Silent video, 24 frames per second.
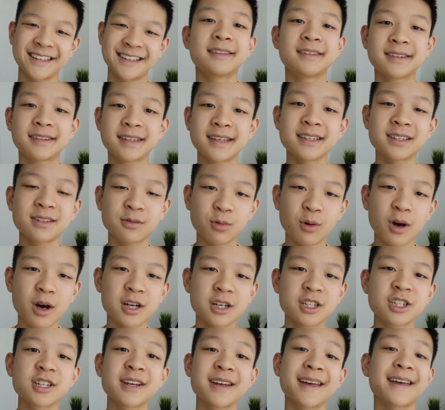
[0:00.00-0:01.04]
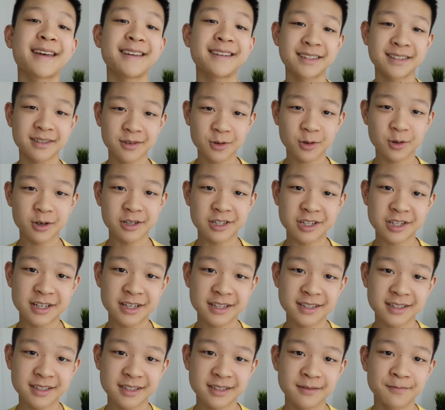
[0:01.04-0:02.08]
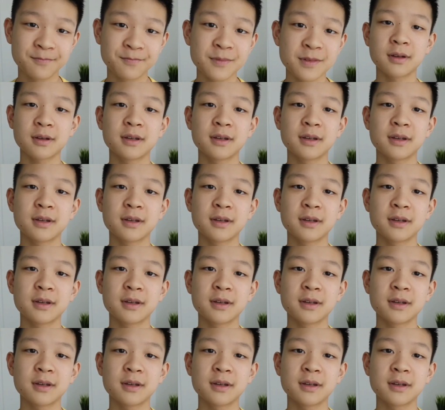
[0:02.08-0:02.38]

This watch is gorgeous.